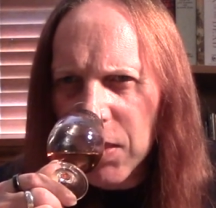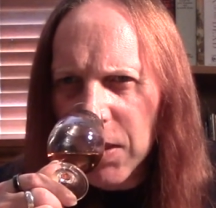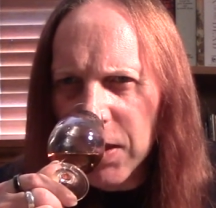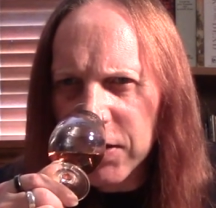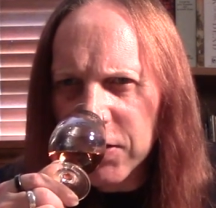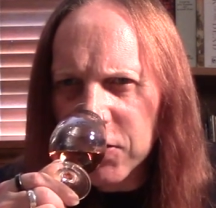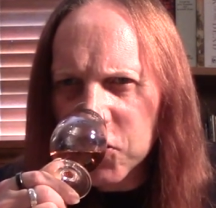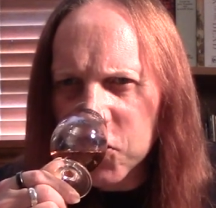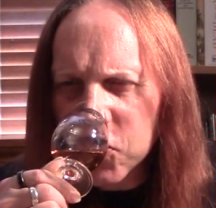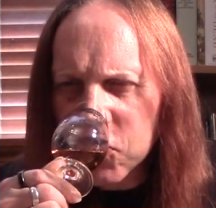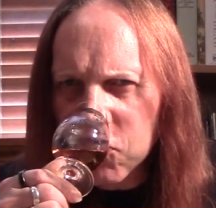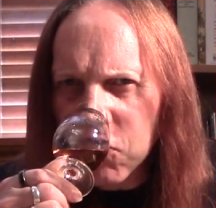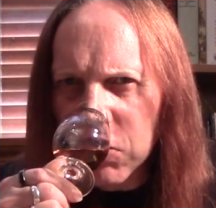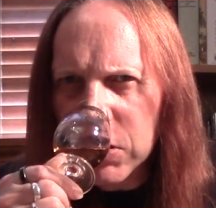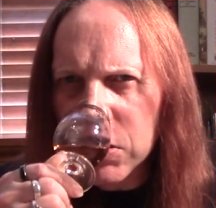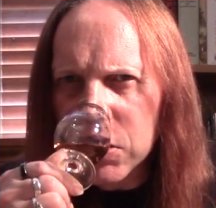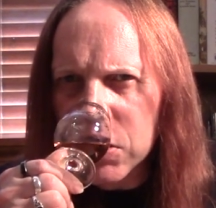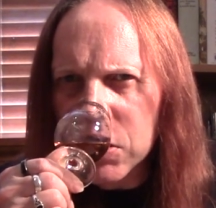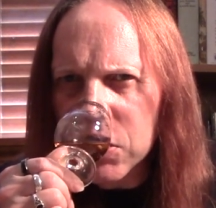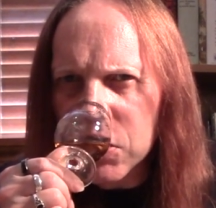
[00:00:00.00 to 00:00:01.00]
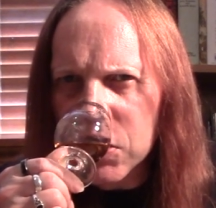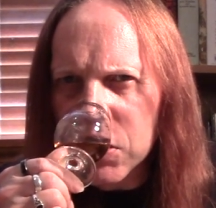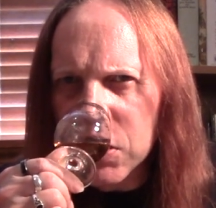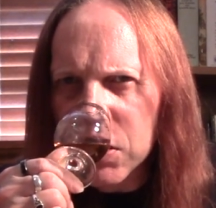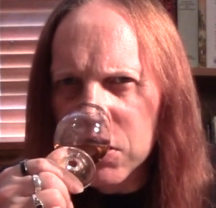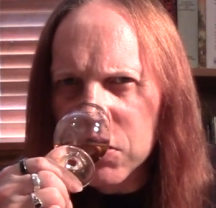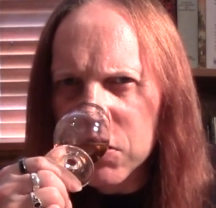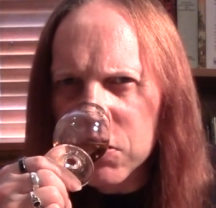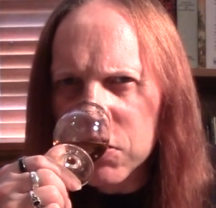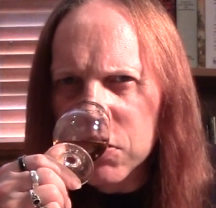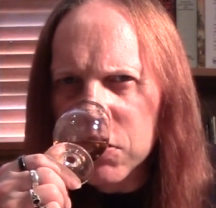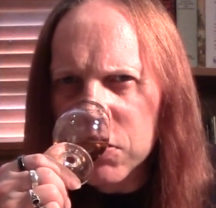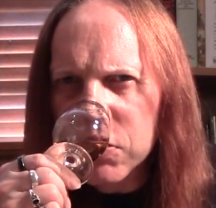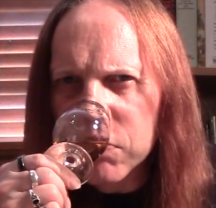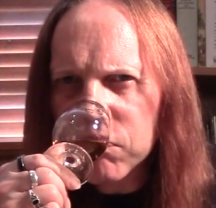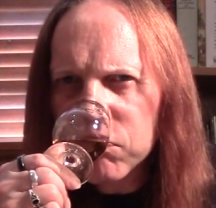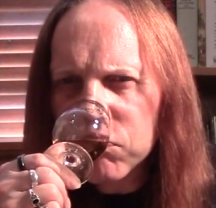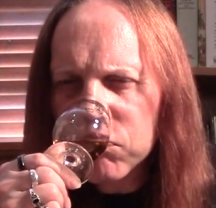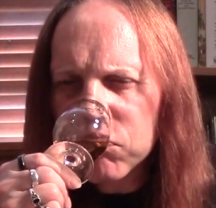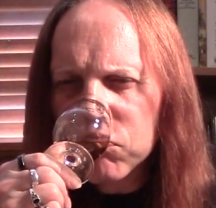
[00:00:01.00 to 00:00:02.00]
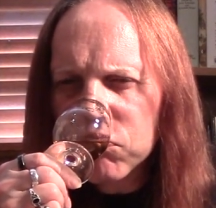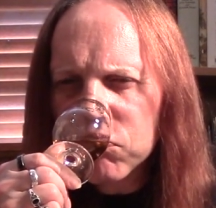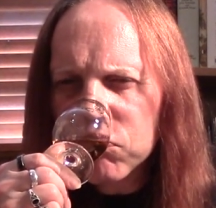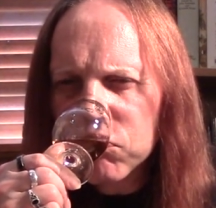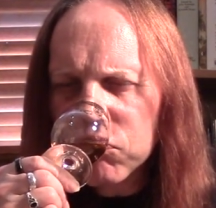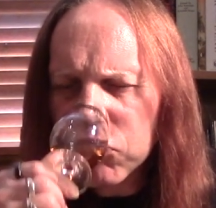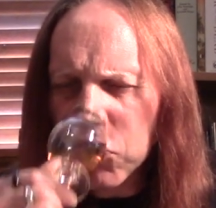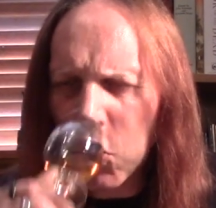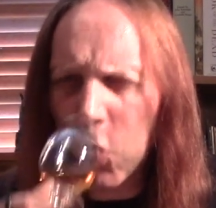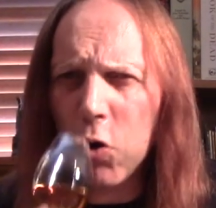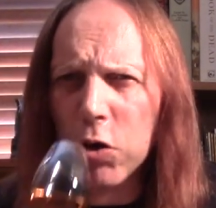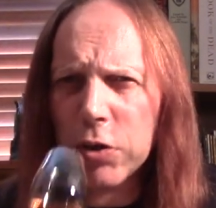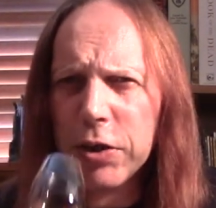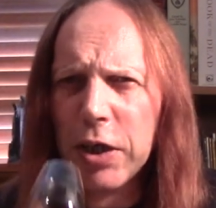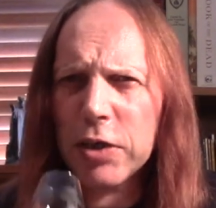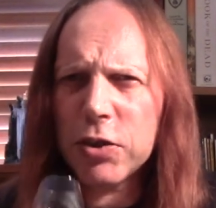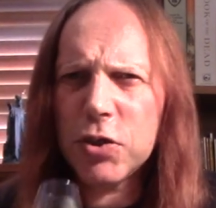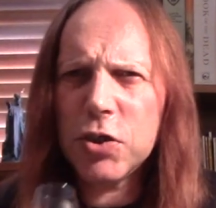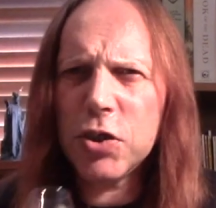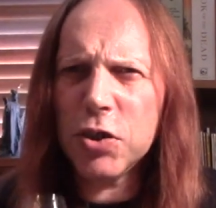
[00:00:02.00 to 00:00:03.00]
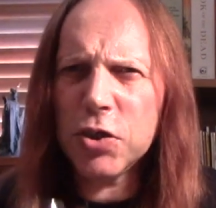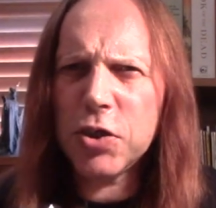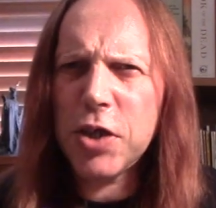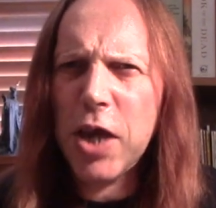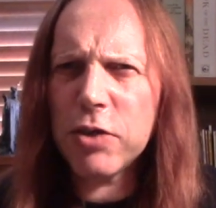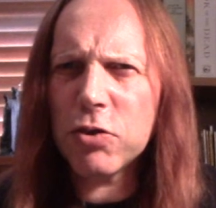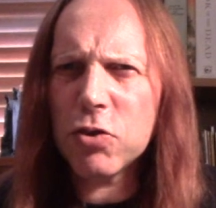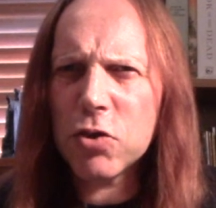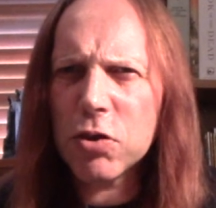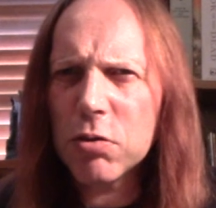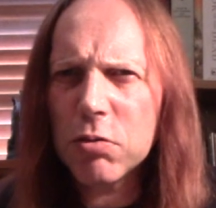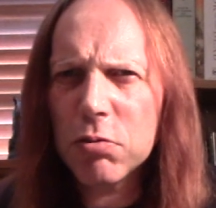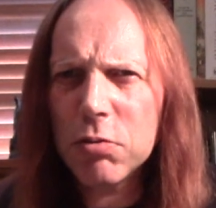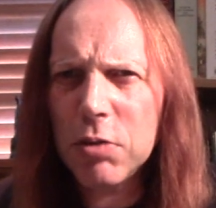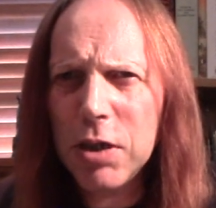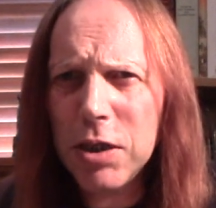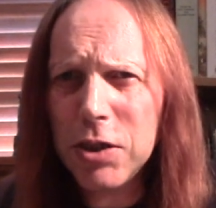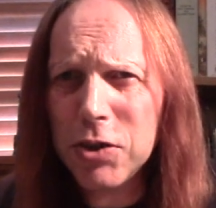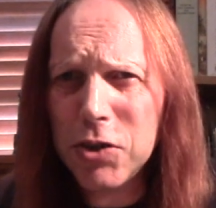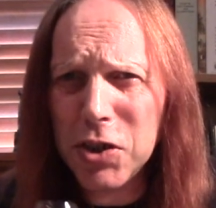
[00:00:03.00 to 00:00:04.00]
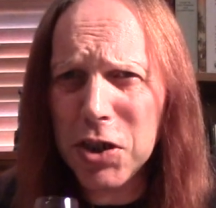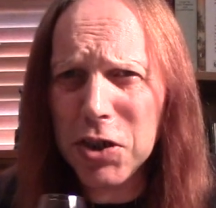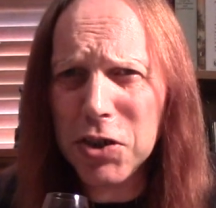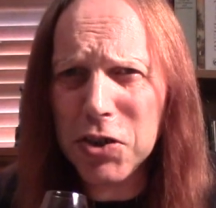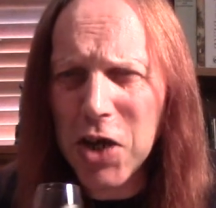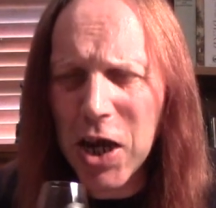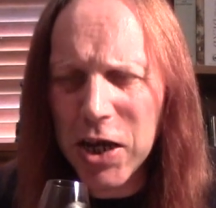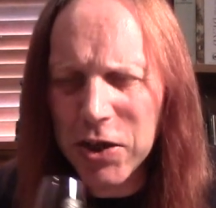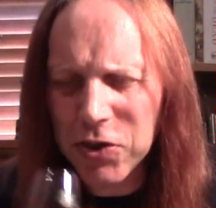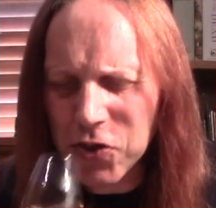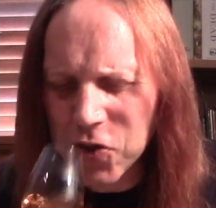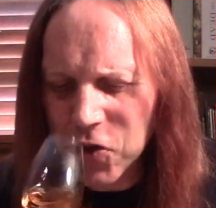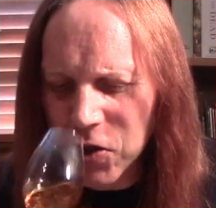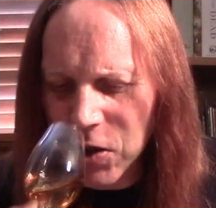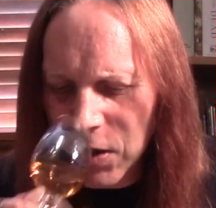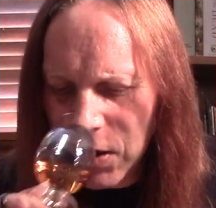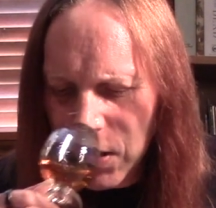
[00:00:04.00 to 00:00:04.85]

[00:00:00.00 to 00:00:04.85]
and astringency. It's just, oh, that's intense. It's intense.